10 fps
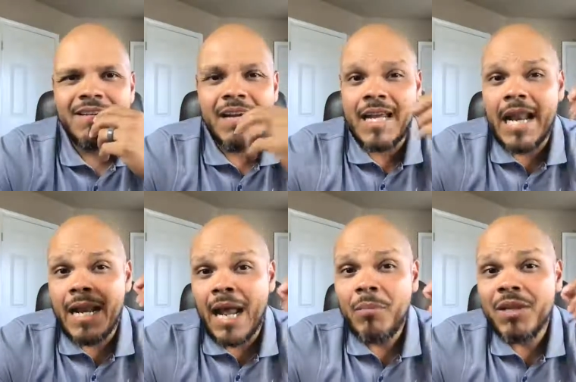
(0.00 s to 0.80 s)
right? and,
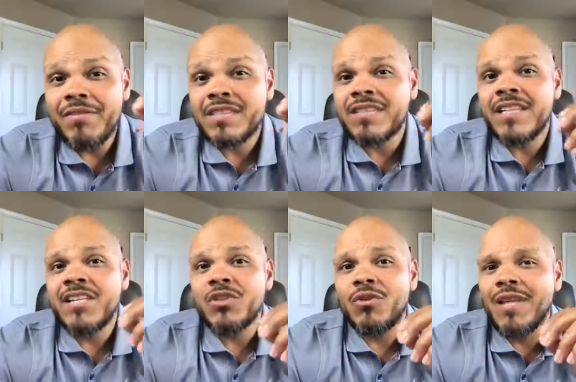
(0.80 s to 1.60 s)
and I believe it's
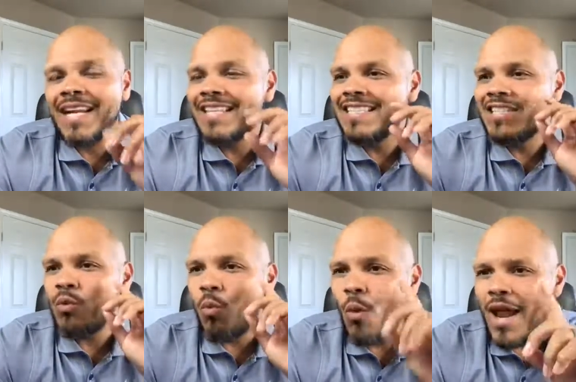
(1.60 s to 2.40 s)
essential, and it's
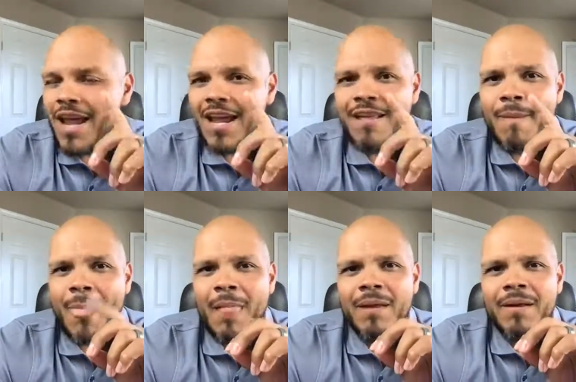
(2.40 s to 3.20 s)
the way
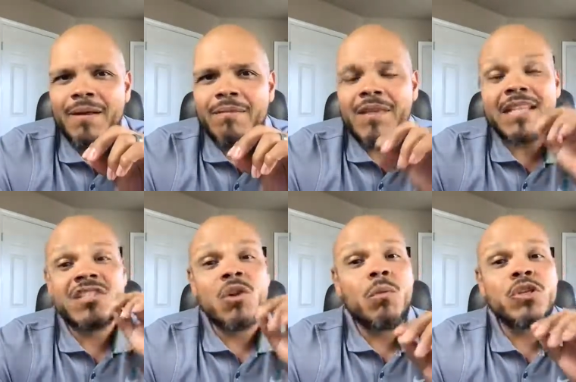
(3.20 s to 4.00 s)
that
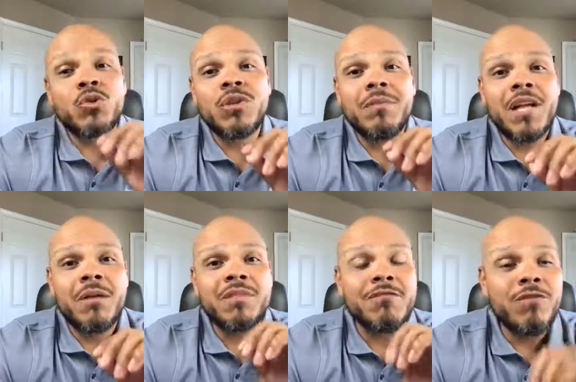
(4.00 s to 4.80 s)
someone truly
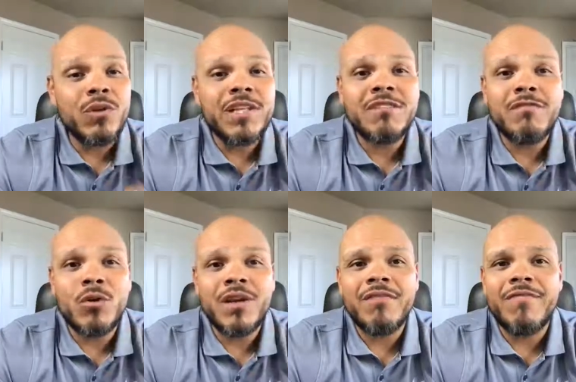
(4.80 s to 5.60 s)
becomes a fully
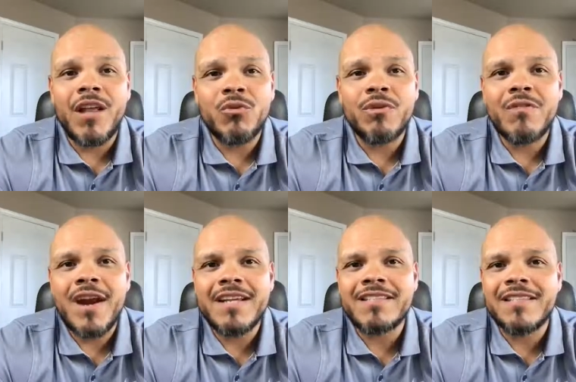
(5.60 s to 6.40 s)
devoted follower of
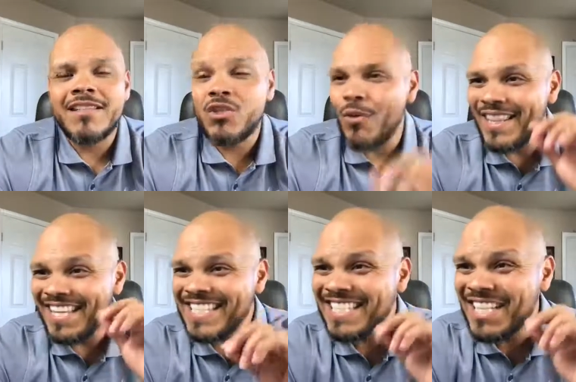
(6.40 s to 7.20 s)
Christ. And so, in
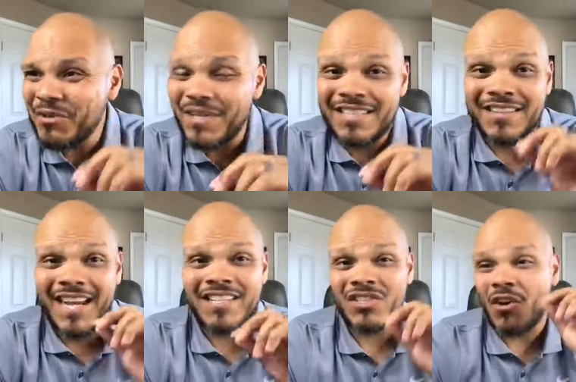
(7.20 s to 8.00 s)
this series,
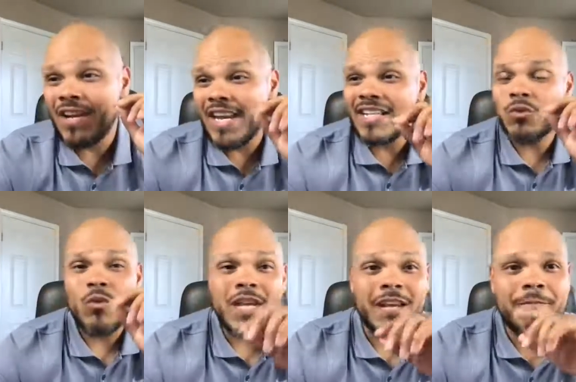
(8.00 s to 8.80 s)
okay, starting next
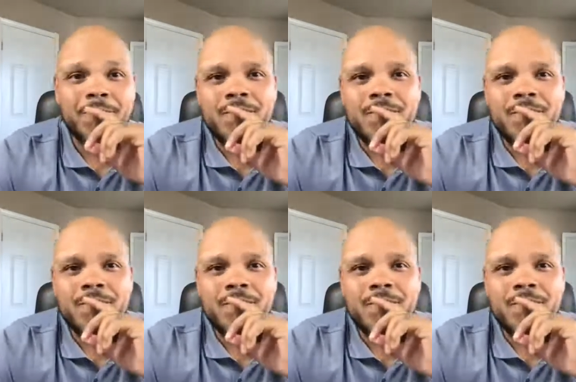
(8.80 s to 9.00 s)
week,